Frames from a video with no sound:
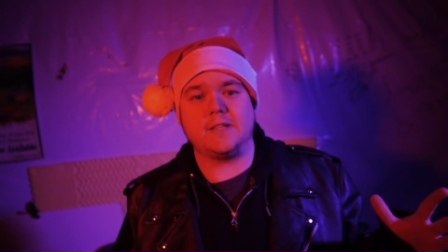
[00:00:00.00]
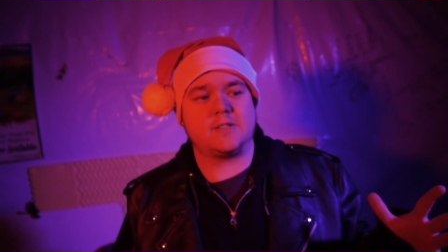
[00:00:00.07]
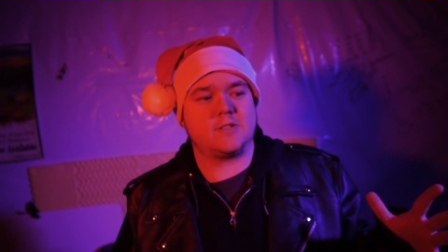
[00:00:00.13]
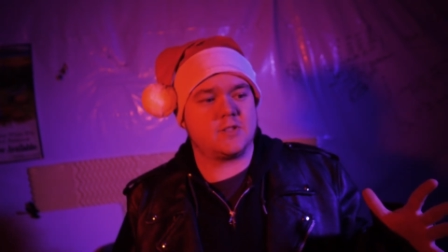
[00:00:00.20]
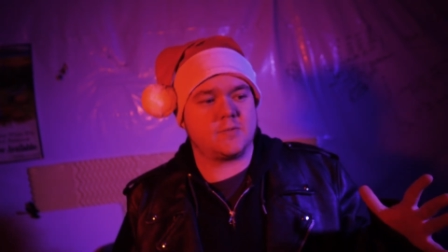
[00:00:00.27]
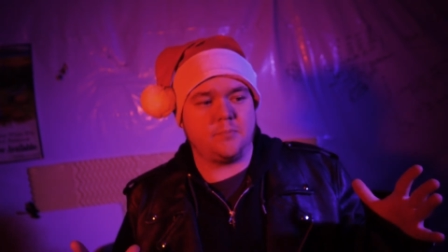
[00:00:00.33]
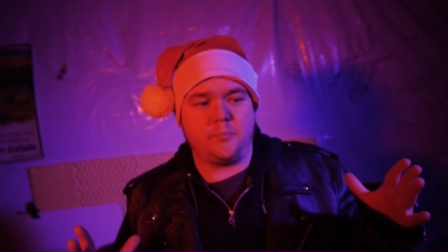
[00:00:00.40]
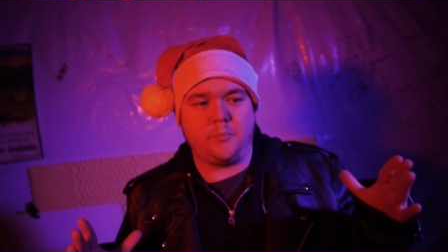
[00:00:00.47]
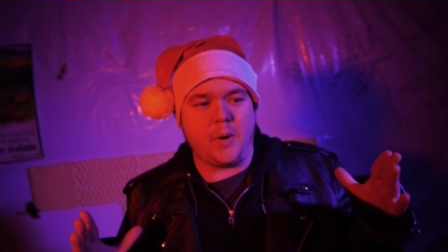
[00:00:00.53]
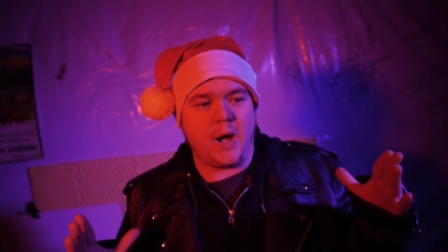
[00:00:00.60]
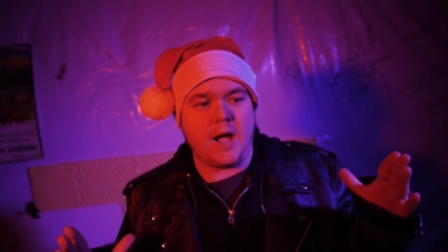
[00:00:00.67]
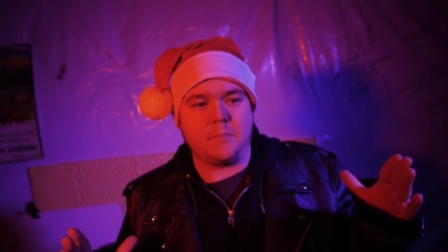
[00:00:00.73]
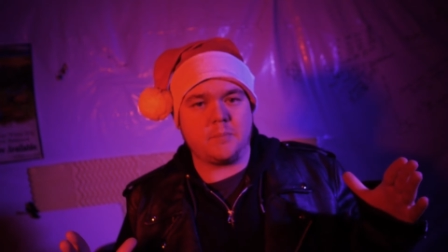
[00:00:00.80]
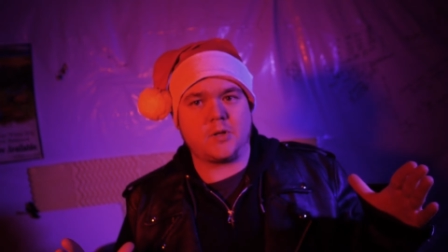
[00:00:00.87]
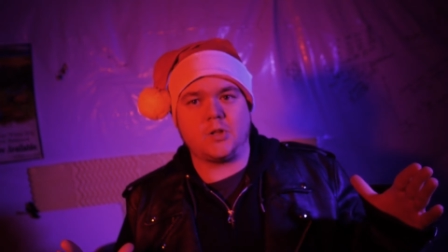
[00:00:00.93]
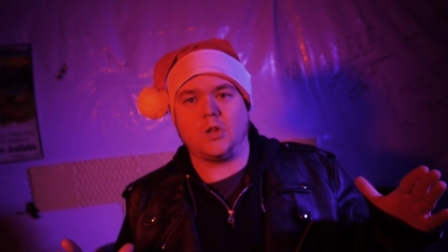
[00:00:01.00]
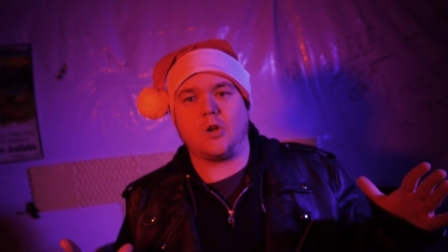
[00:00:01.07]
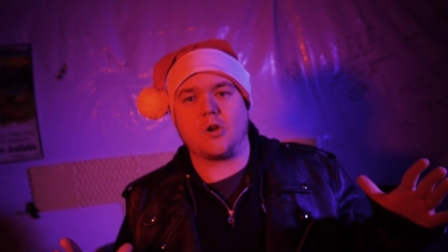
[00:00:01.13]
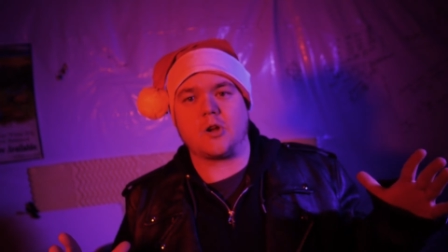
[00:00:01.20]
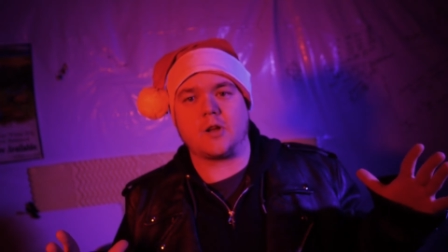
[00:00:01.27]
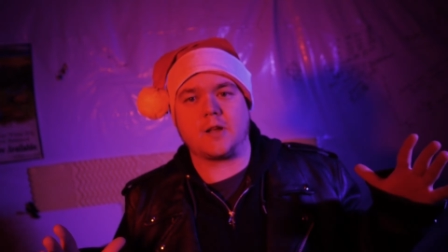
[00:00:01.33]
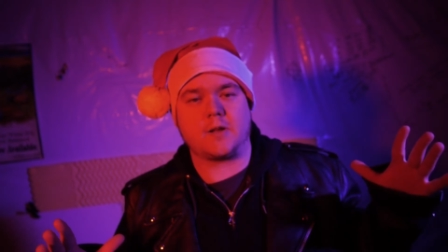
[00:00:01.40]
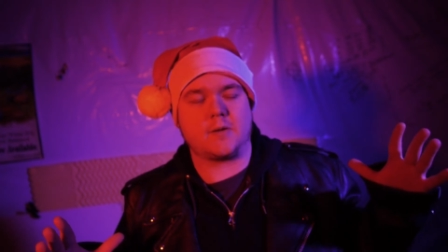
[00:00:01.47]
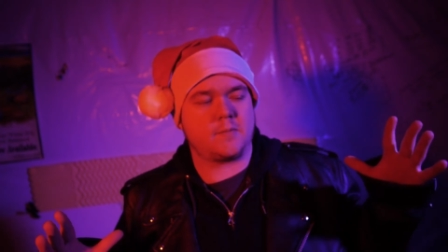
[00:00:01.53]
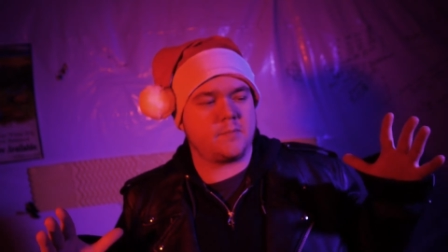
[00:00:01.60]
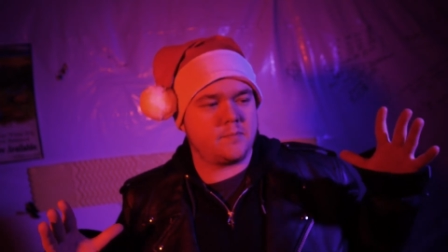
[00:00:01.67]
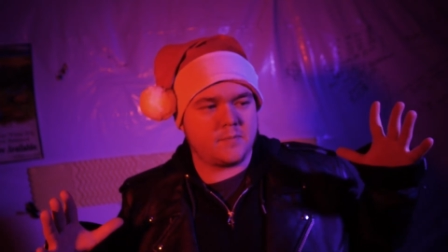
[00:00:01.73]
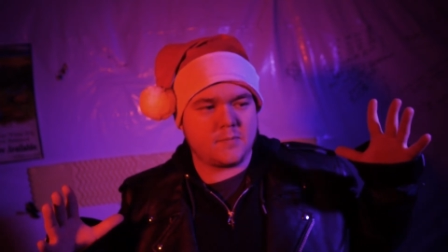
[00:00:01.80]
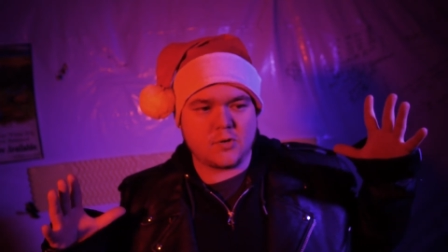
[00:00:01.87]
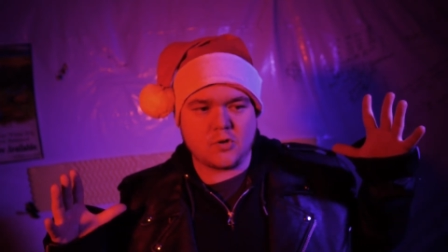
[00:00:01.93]
It's just Bob Clark
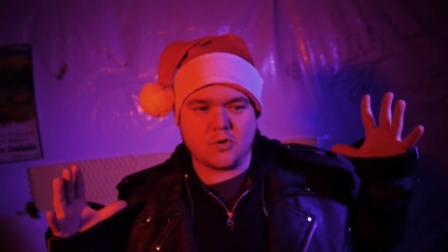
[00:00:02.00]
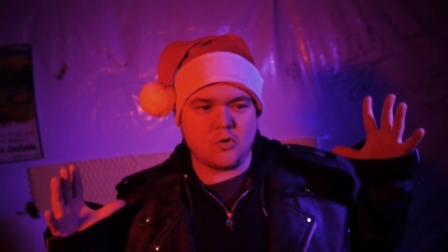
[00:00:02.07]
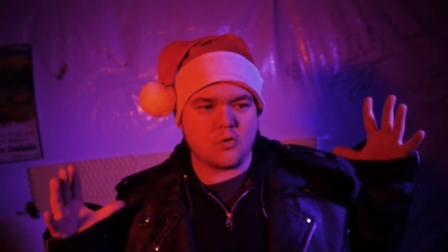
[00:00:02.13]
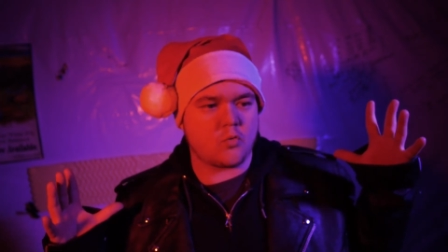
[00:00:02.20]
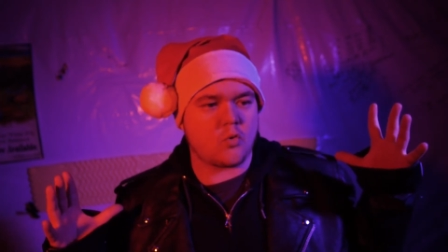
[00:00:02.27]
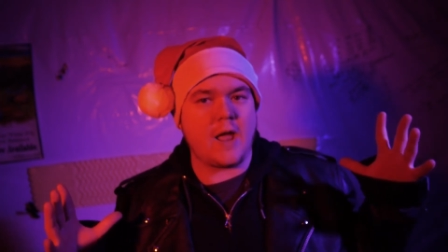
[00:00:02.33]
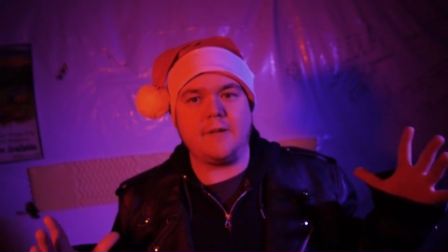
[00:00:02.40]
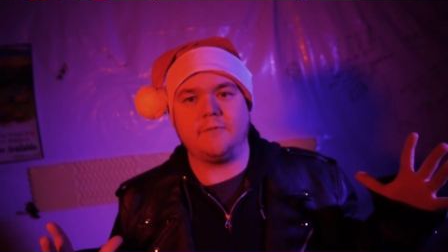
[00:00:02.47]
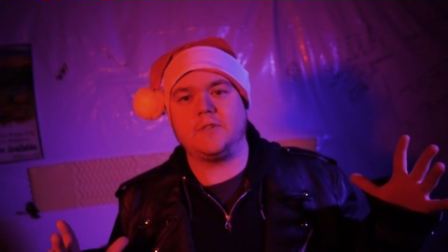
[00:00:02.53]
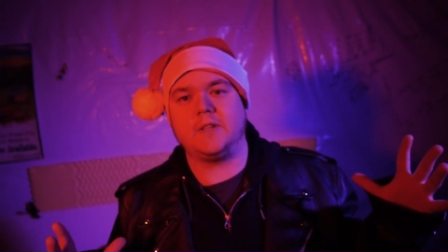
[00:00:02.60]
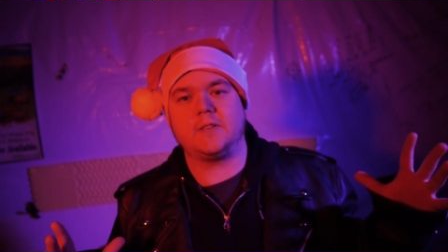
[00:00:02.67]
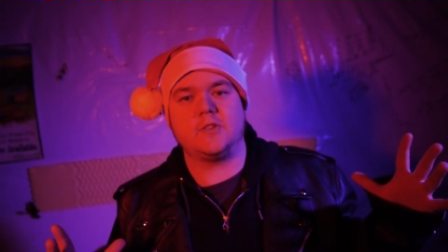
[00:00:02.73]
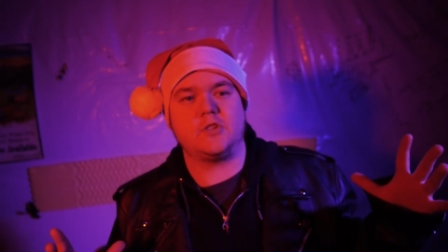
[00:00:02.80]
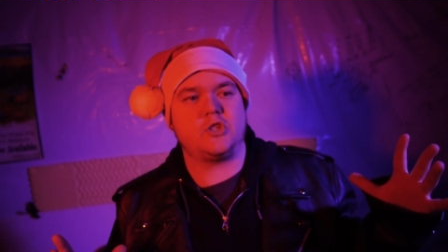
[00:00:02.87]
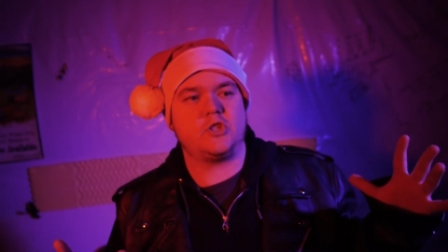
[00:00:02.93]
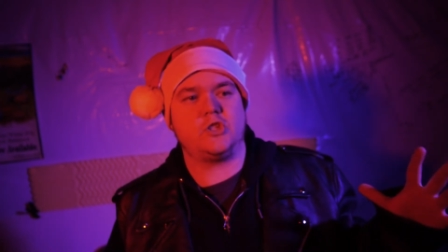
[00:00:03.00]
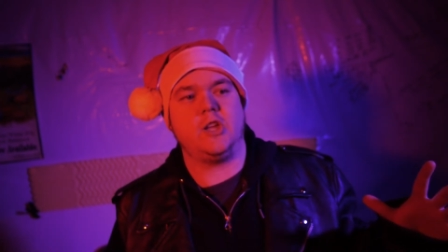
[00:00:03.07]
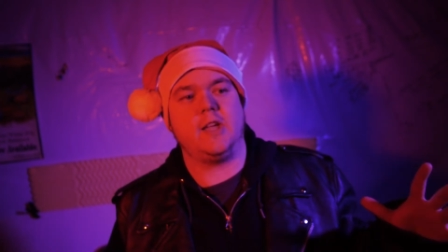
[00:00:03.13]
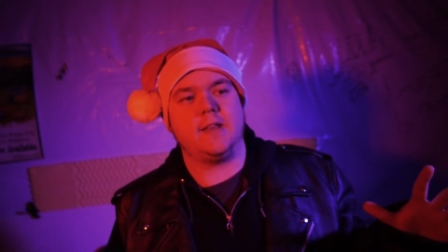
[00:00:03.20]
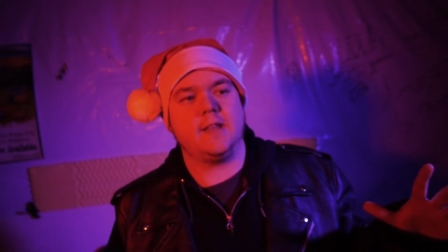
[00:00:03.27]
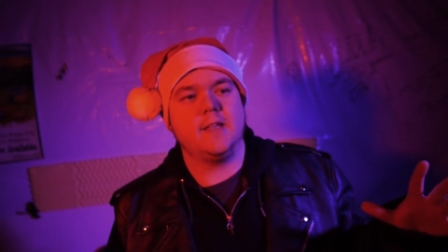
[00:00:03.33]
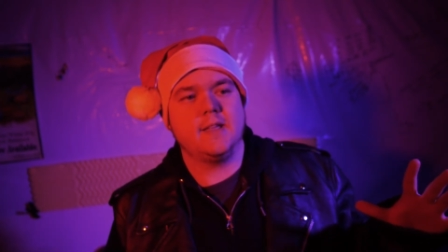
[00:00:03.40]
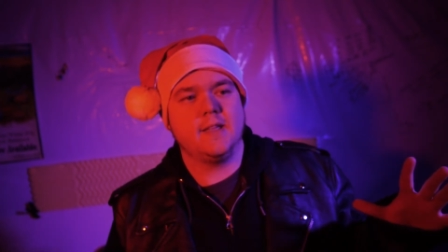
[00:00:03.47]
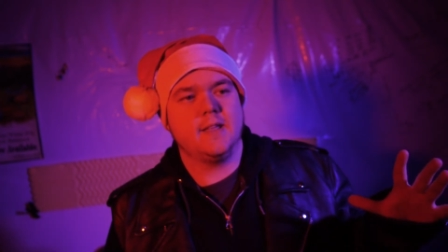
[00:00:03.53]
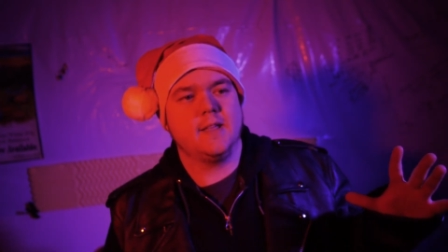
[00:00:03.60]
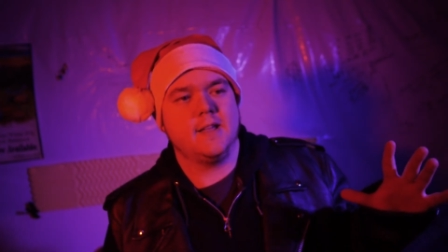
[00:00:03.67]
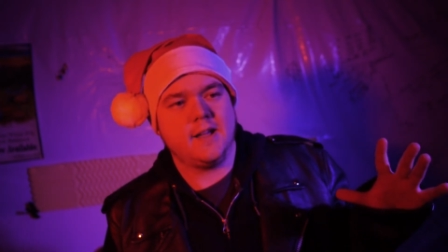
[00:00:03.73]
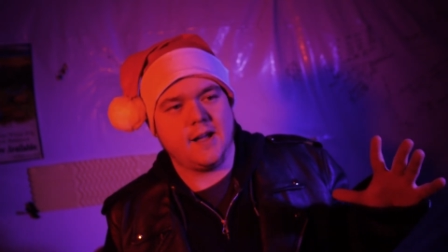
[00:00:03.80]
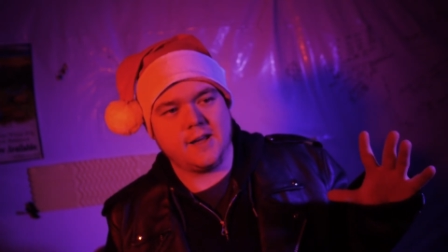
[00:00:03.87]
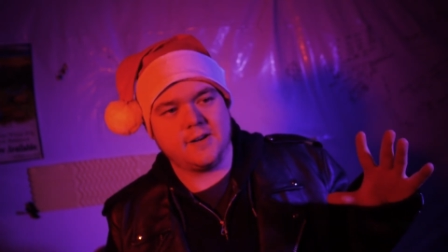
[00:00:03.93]
crafting the shit
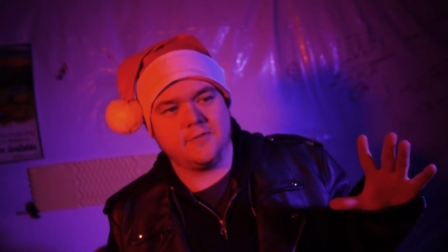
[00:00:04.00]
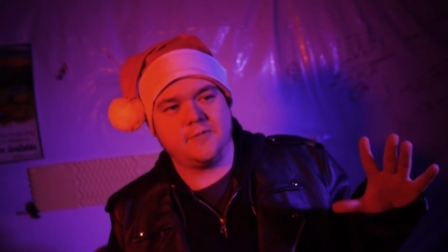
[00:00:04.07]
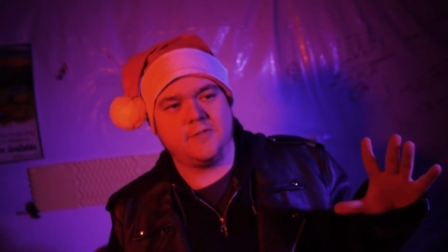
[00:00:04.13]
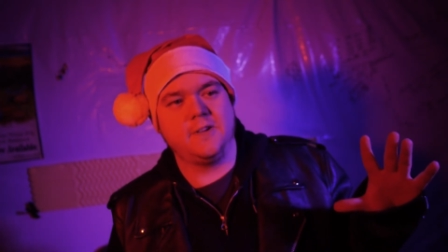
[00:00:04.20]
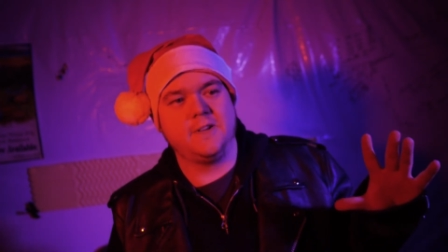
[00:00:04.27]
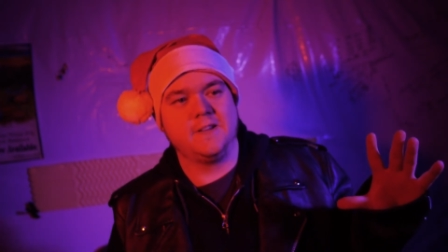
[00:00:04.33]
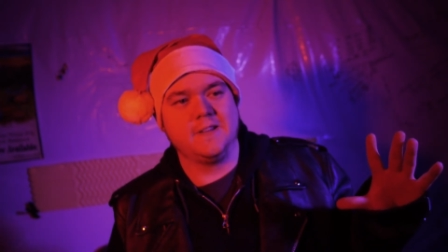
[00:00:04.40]
out of,